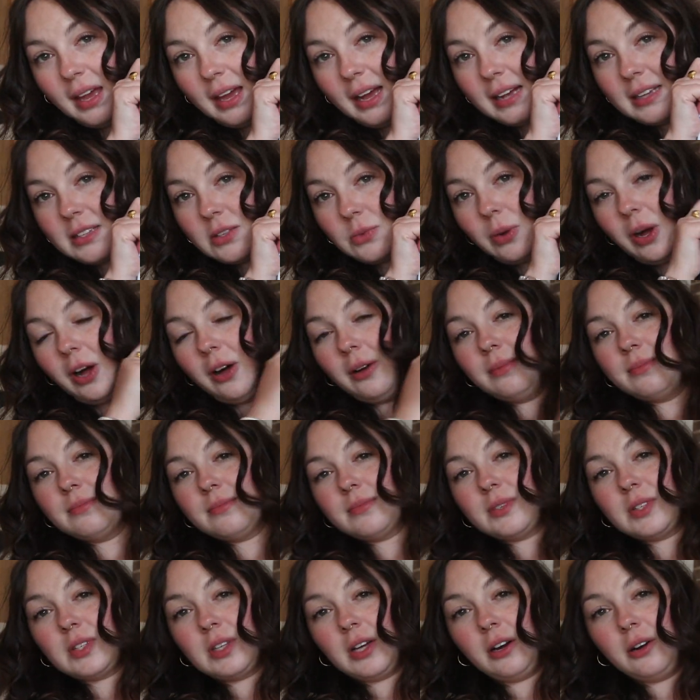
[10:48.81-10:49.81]
as well.
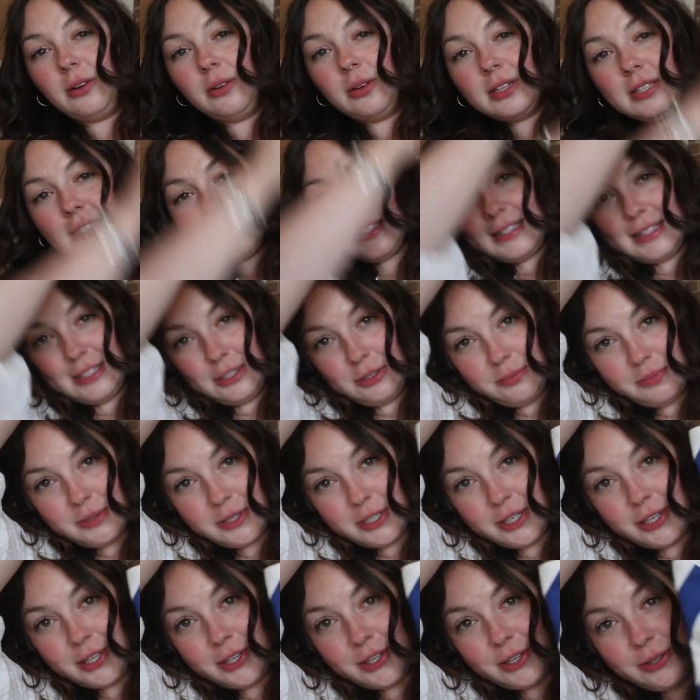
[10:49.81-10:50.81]
So super
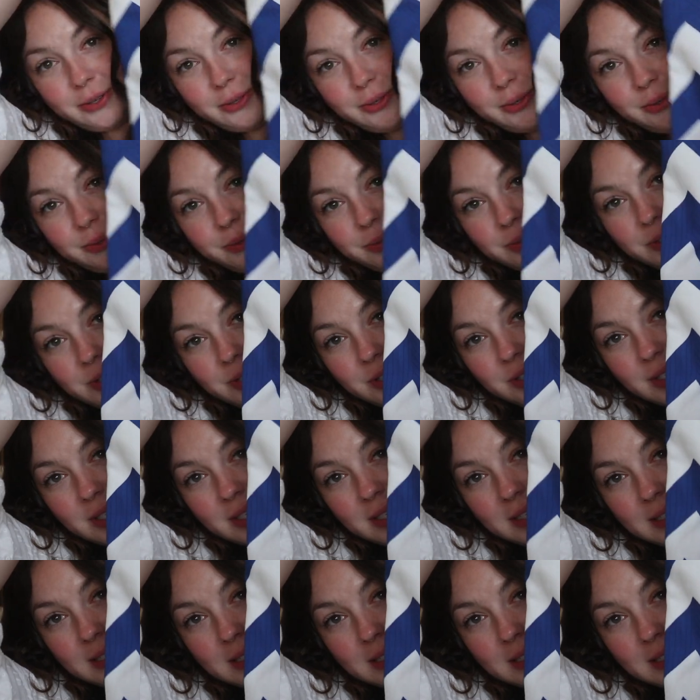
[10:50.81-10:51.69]
cute.